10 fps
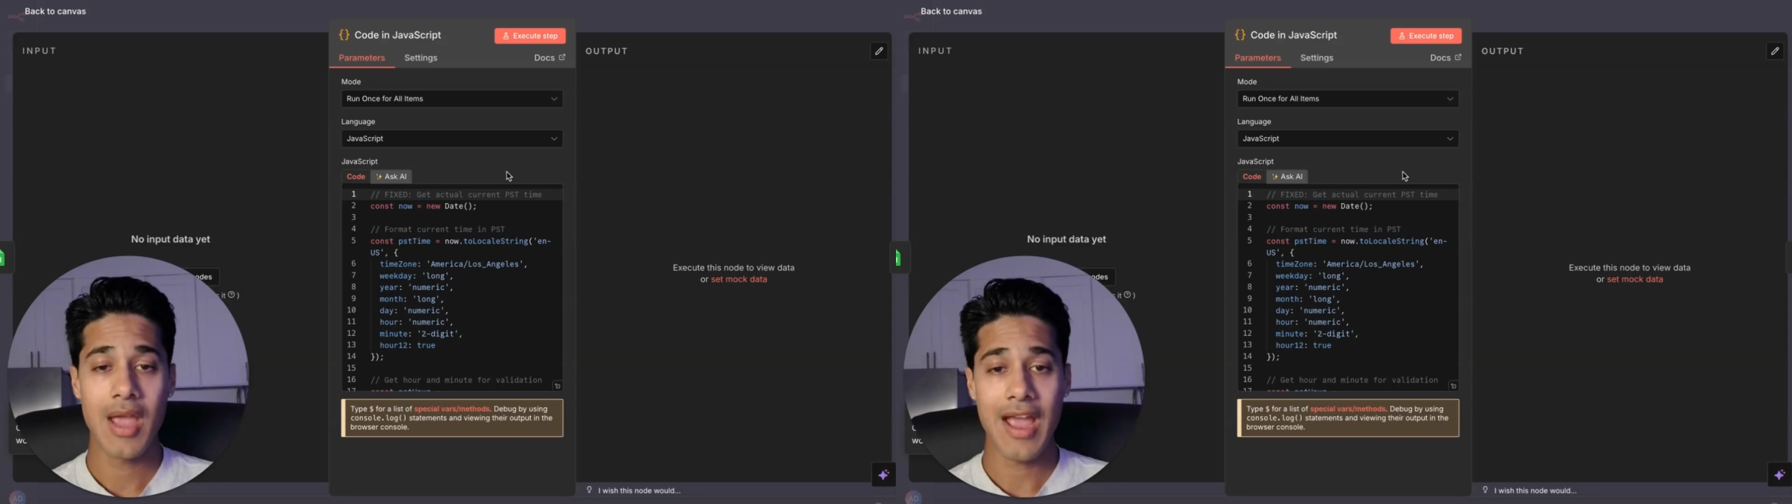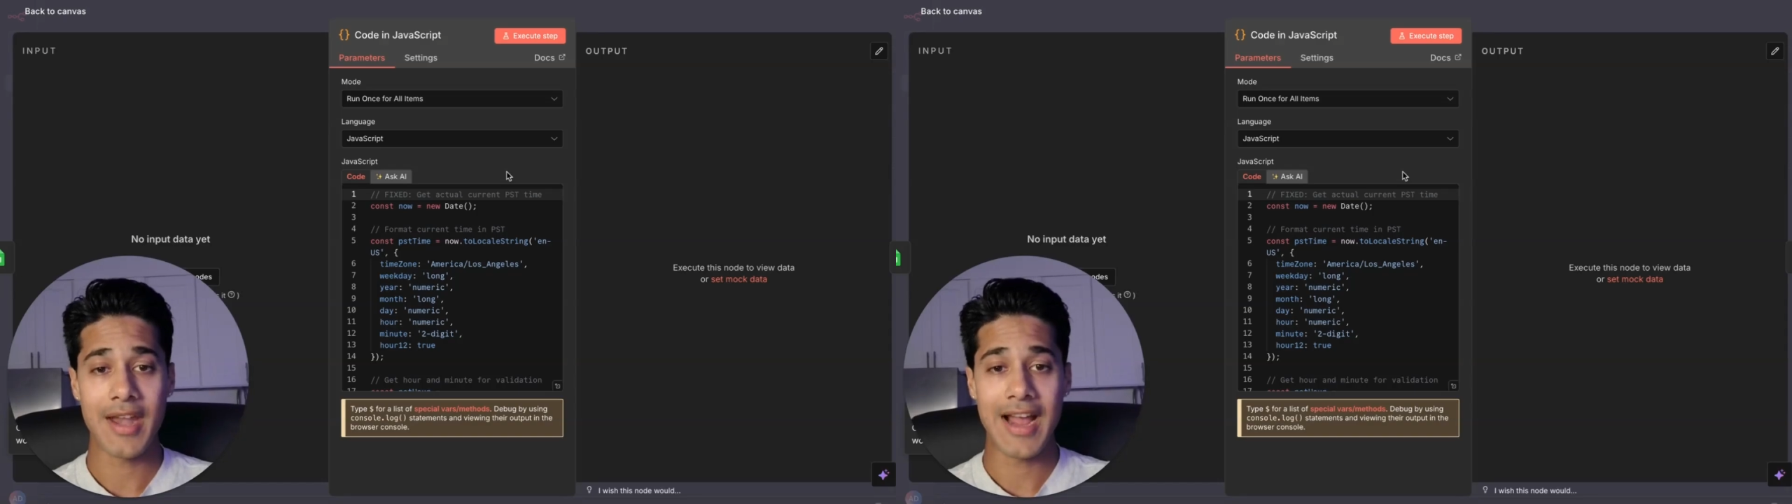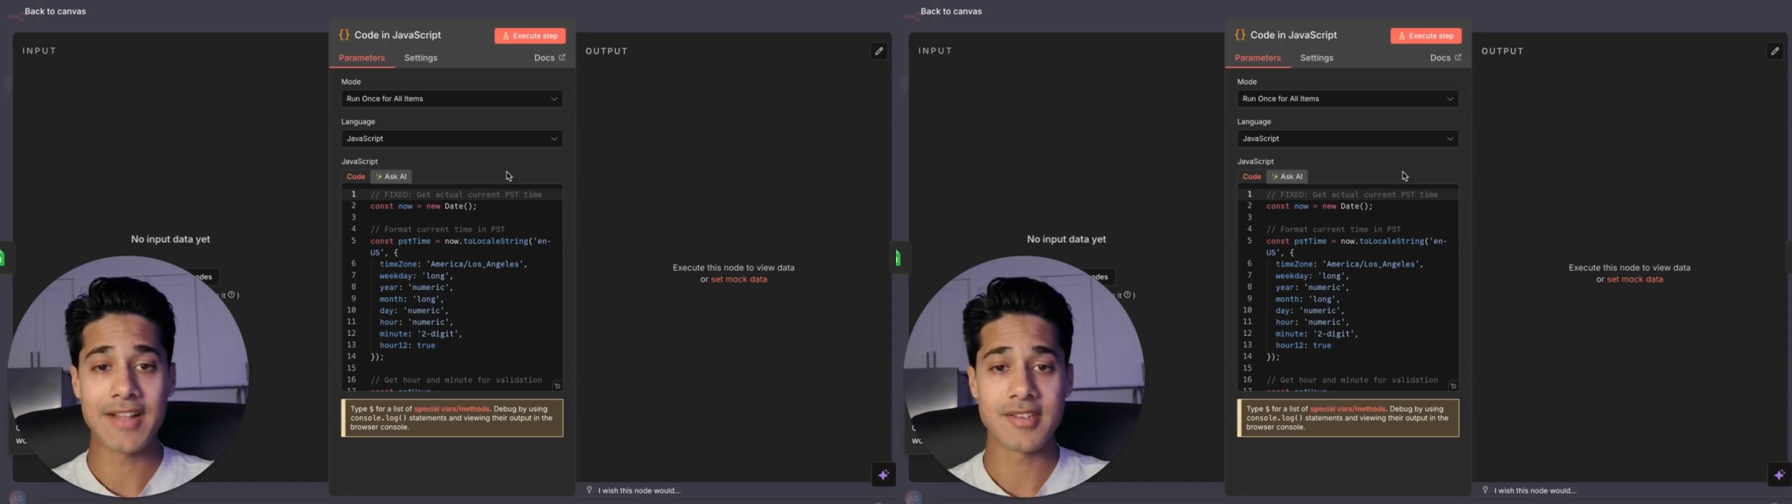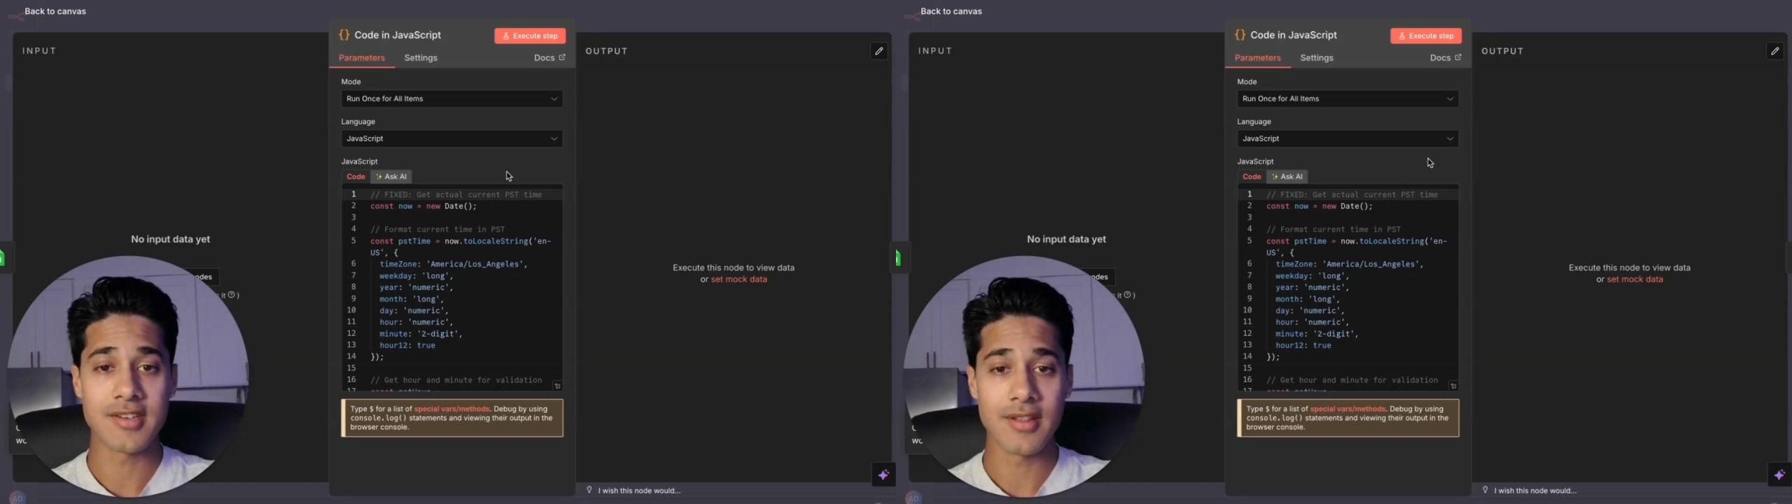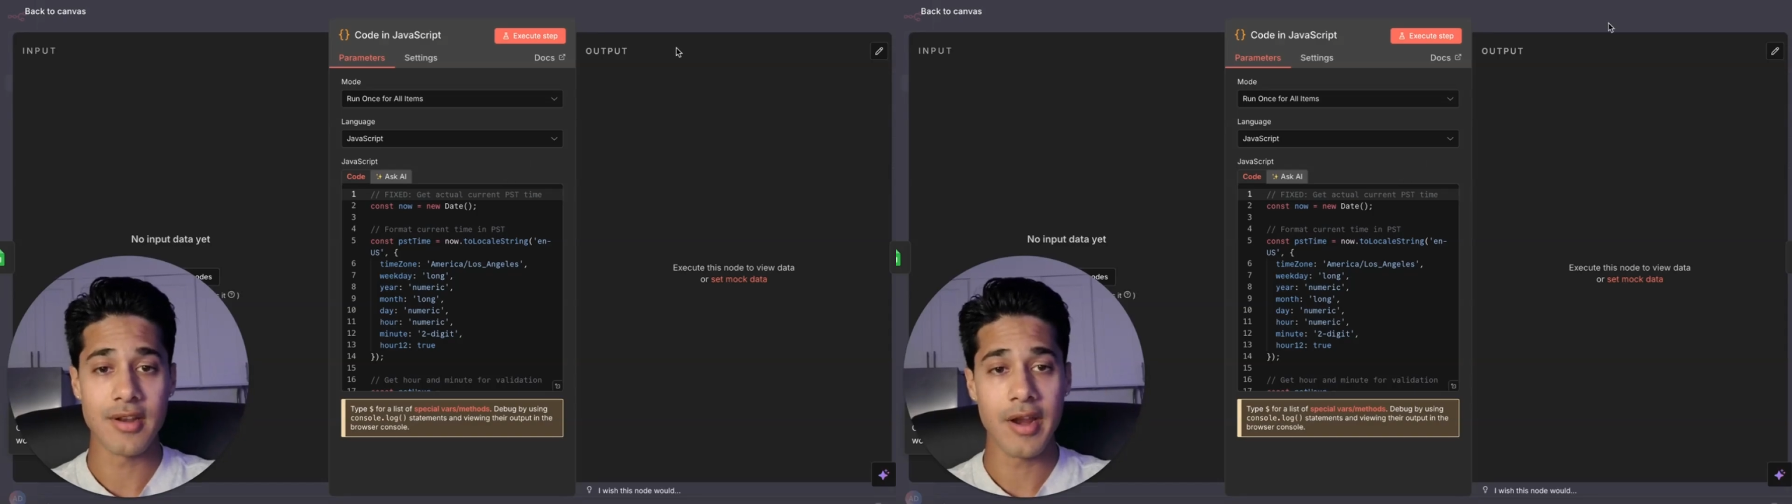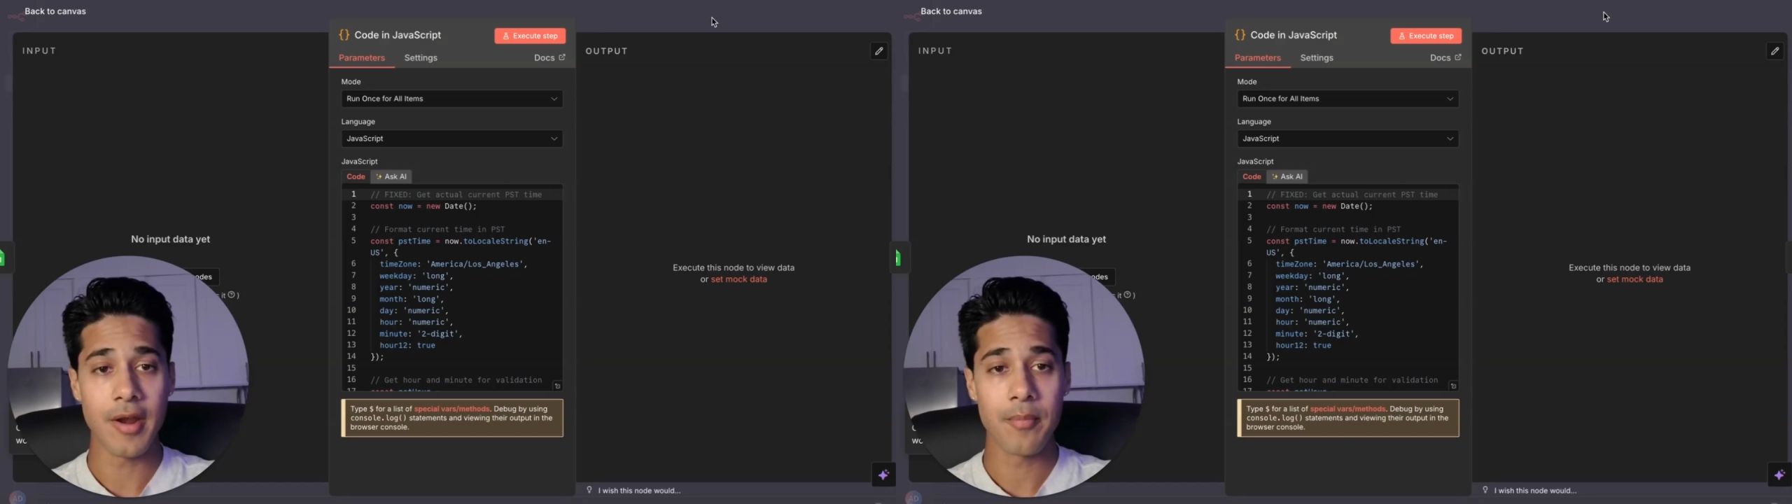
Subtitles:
and then adds it to the data.